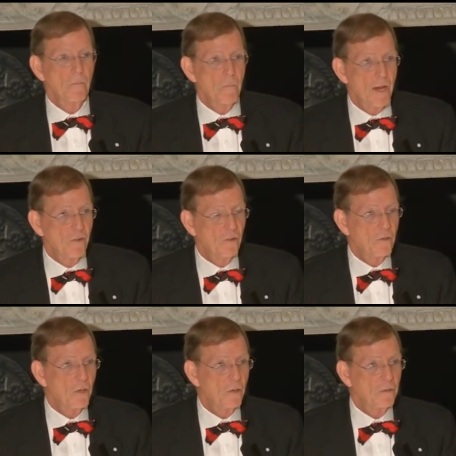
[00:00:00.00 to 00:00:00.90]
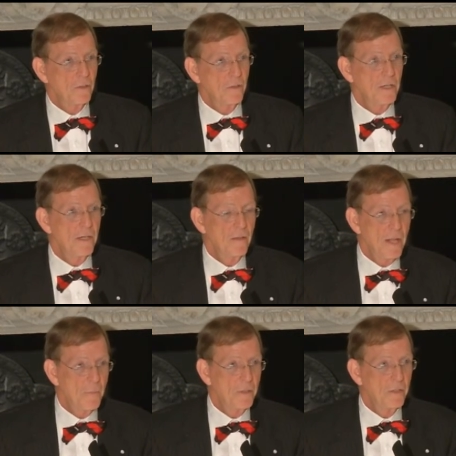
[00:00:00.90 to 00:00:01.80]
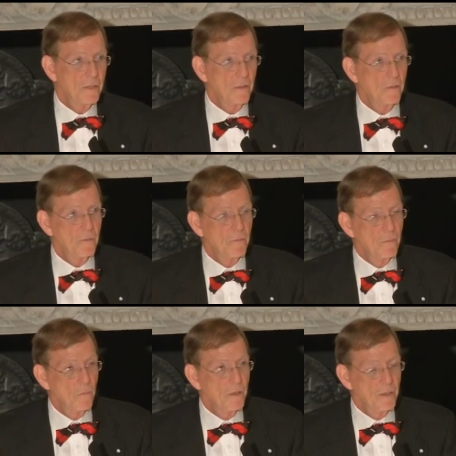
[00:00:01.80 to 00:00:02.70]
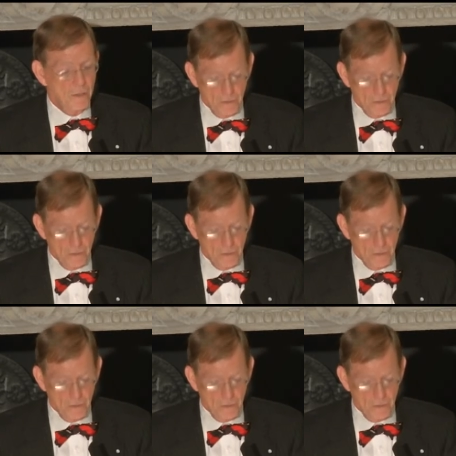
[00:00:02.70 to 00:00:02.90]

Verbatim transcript: Banastre Tarleton leading that particular wing